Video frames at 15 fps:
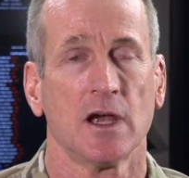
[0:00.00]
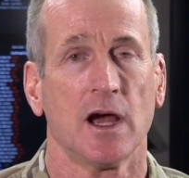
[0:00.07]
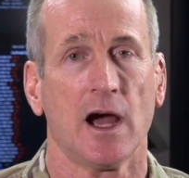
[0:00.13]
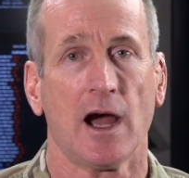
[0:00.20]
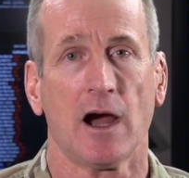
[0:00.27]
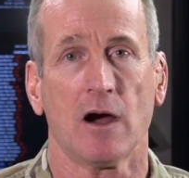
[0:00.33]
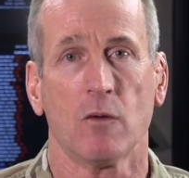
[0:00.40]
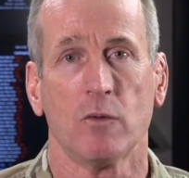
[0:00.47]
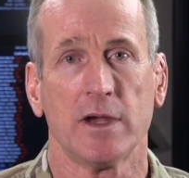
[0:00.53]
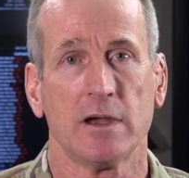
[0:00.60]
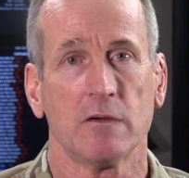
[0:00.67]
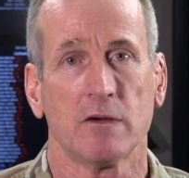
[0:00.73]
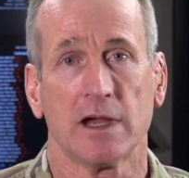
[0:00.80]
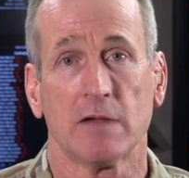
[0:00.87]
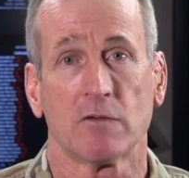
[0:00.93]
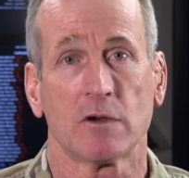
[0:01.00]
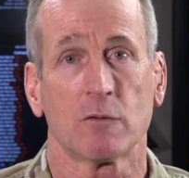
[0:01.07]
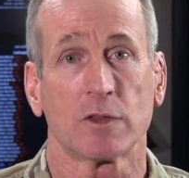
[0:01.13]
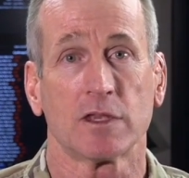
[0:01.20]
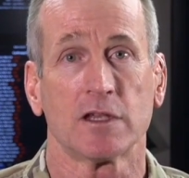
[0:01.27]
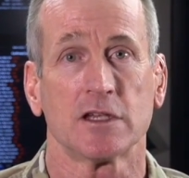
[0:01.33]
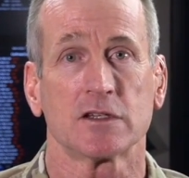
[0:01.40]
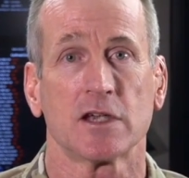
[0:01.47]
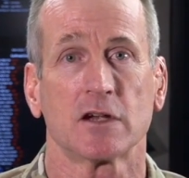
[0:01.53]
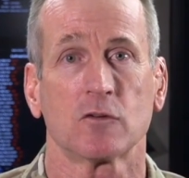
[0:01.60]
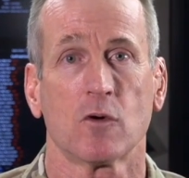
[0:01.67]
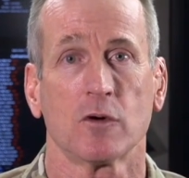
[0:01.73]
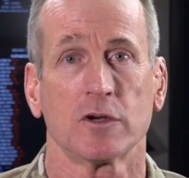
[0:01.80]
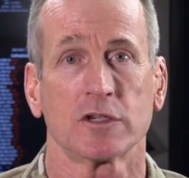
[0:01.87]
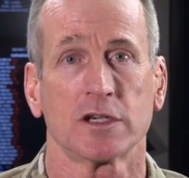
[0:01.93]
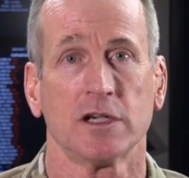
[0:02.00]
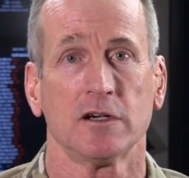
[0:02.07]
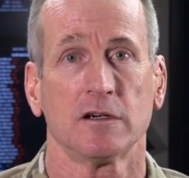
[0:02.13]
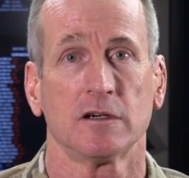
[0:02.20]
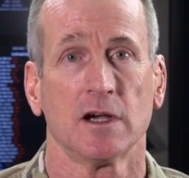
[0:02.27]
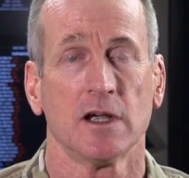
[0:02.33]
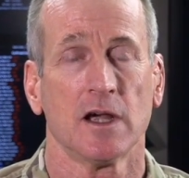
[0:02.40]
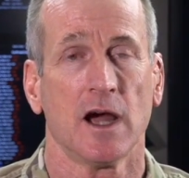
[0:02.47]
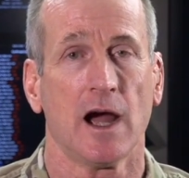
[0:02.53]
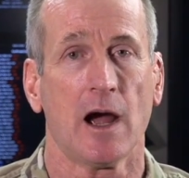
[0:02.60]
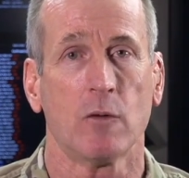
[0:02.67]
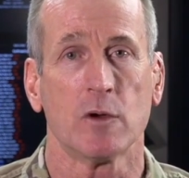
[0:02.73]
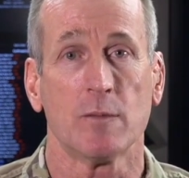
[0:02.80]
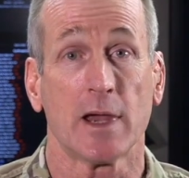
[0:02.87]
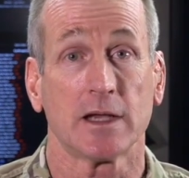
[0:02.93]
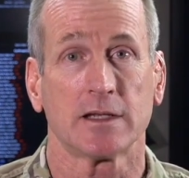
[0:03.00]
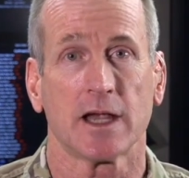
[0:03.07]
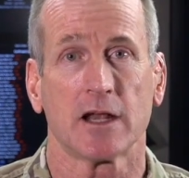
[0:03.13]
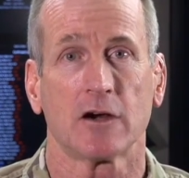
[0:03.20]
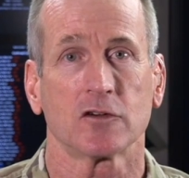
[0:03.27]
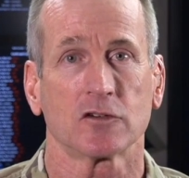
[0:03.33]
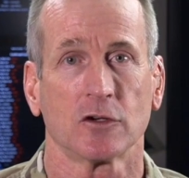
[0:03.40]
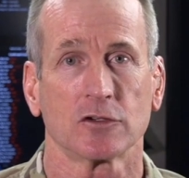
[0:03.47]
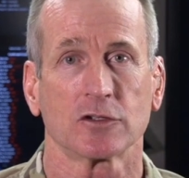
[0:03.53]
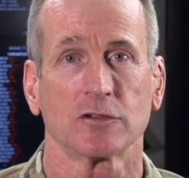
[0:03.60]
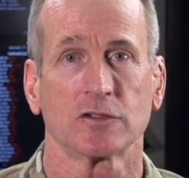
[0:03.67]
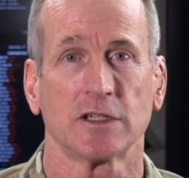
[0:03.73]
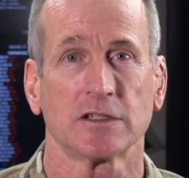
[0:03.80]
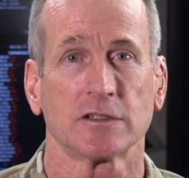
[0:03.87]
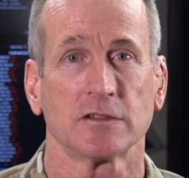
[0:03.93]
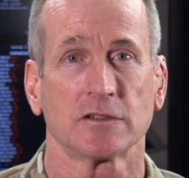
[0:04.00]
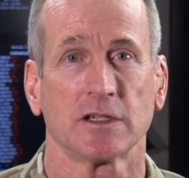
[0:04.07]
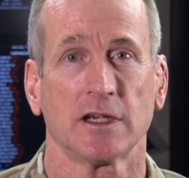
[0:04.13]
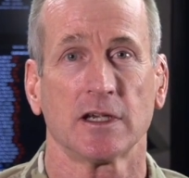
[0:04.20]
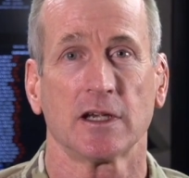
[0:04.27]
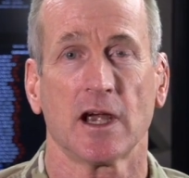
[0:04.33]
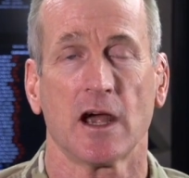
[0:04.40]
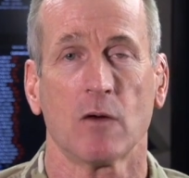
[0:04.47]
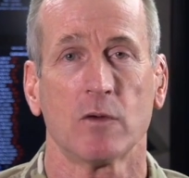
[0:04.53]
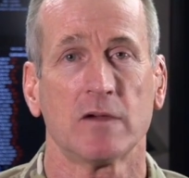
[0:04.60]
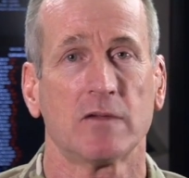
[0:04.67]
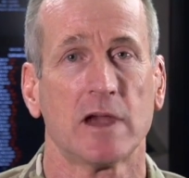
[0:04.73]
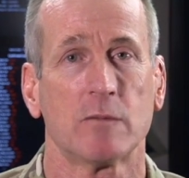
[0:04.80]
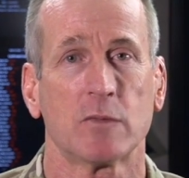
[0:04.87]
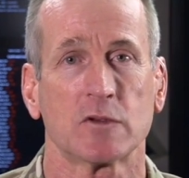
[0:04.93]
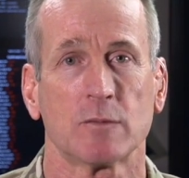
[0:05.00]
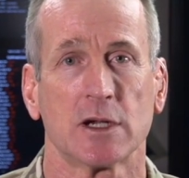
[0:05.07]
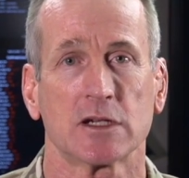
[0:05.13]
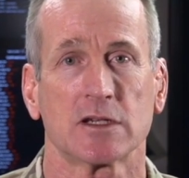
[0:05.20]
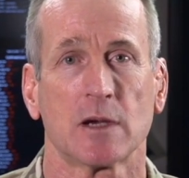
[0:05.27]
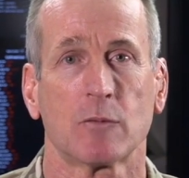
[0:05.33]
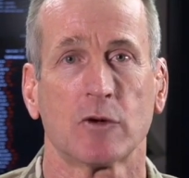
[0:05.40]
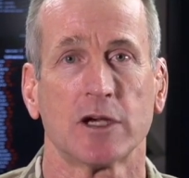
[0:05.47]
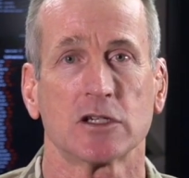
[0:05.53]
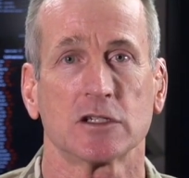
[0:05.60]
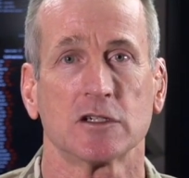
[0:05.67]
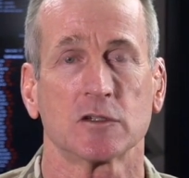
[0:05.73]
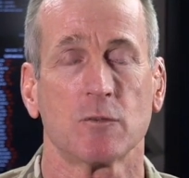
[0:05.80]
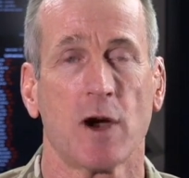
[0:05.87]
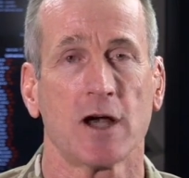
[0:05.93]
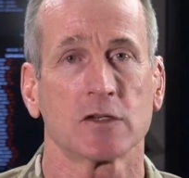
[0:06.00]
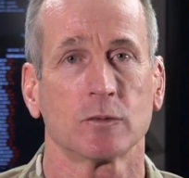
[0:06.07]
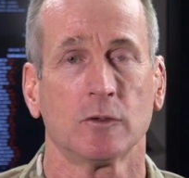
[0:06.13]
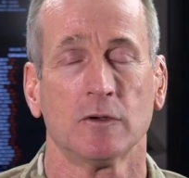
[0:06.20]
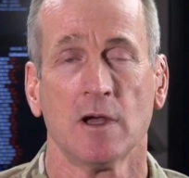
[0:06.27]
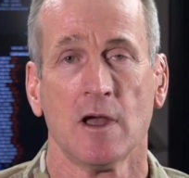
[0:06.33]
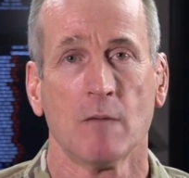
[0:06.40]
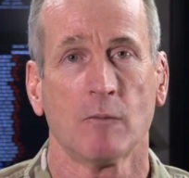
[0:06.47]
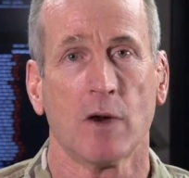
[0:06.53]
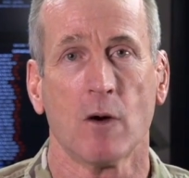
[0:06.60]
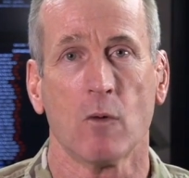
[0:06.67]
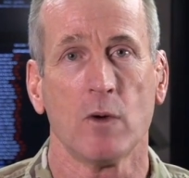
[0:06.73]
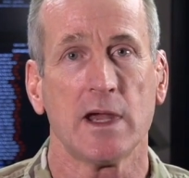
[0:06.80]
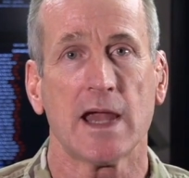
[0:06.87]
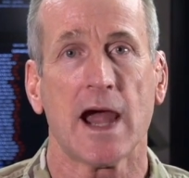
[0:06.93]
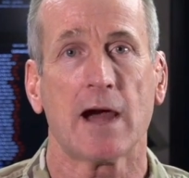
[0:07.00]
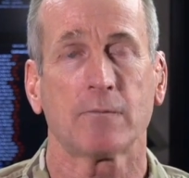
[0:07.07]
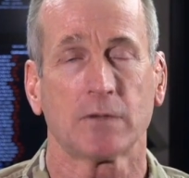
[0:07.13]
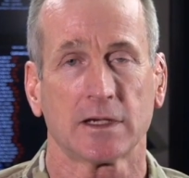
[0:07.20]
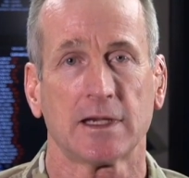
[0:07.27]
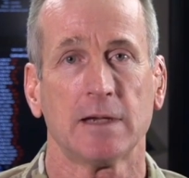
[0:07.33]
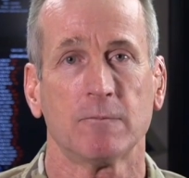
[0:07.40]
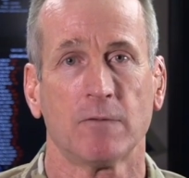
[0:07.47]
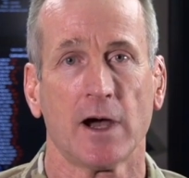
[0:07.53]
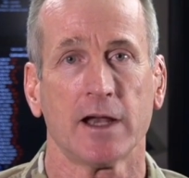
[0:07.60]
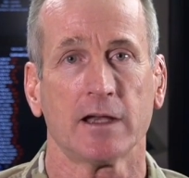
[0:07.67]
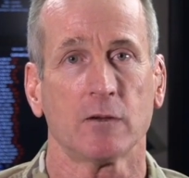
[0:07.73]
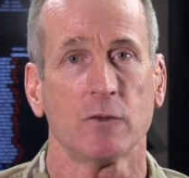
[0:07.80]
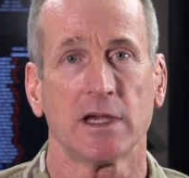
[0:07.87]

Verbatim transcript: Uh, we, even within this headquarters here, uh, we maintain our social distancing. Uh, we keep as much separation as possible. But we have to keep fighting.